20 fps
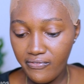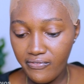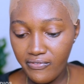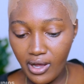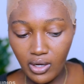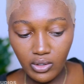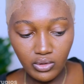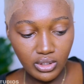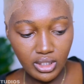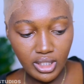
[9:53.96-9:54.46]

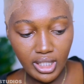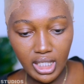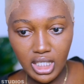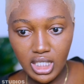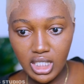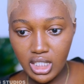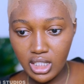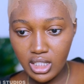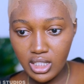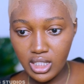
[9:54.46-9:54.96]

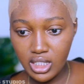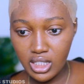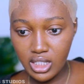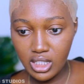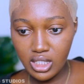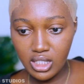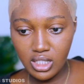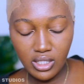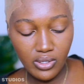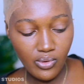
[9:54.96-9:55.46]
foundation to
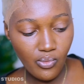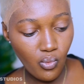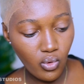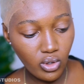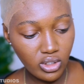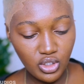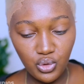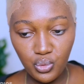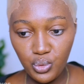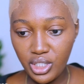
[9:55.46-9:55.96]
see
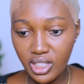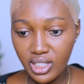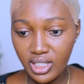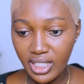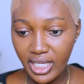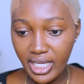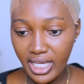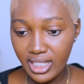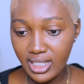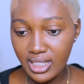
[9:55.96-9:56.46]
what we
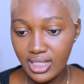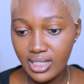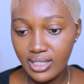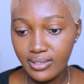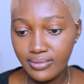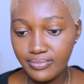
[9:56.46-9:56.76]
can get.